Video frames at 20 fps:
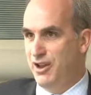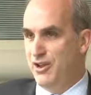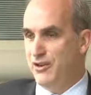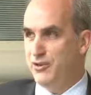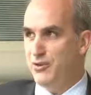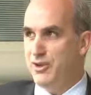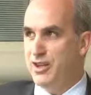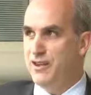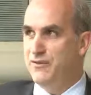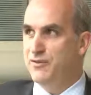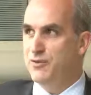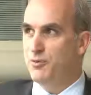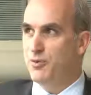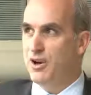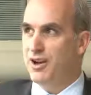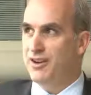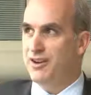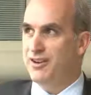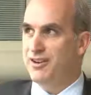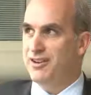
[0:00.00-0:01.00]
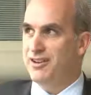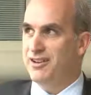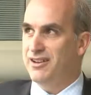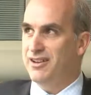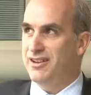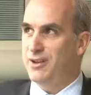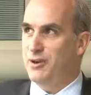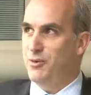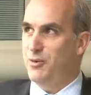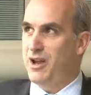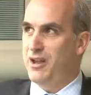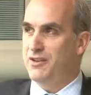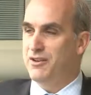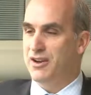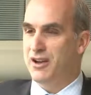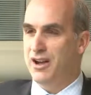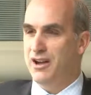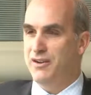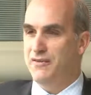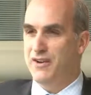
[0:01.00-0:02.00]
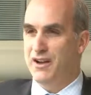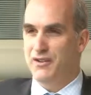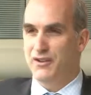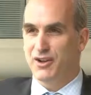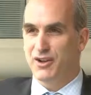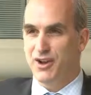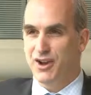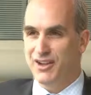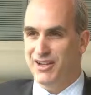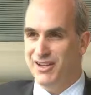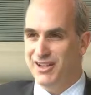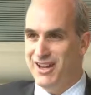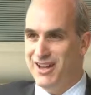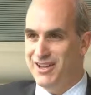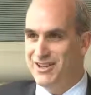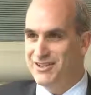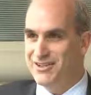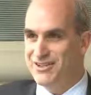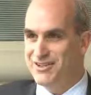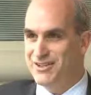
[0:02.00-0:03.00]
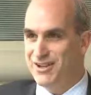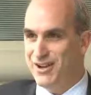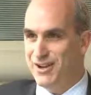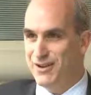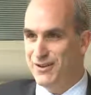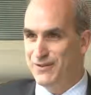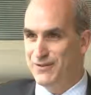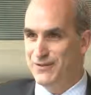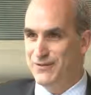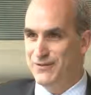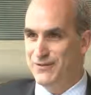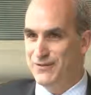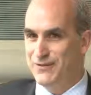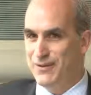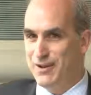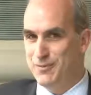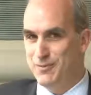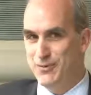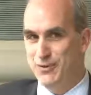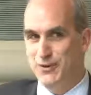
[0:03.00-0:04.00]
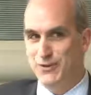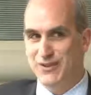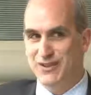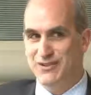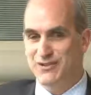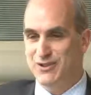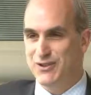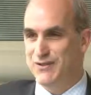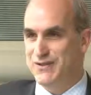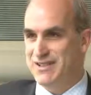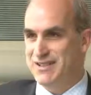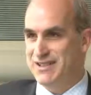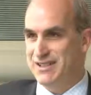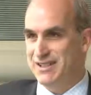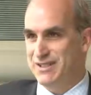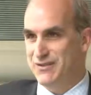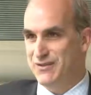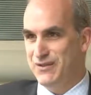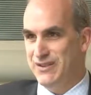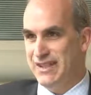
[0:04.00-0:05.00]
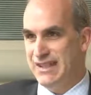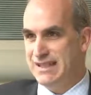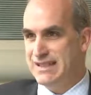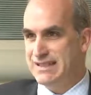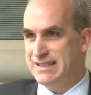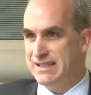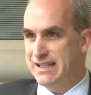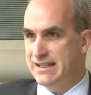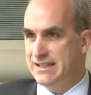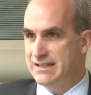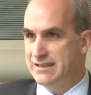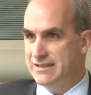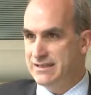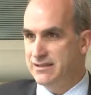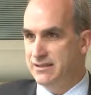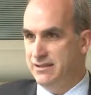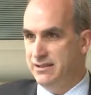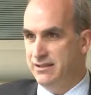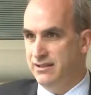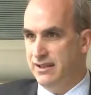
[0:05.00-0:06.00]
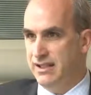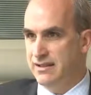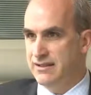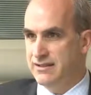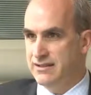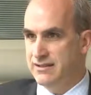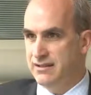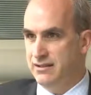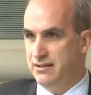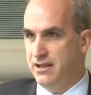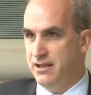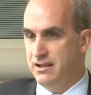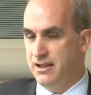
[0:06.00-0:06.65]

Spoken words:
So even where, in a way, they're kind of on the cutting edge of improving service delivery, it's still not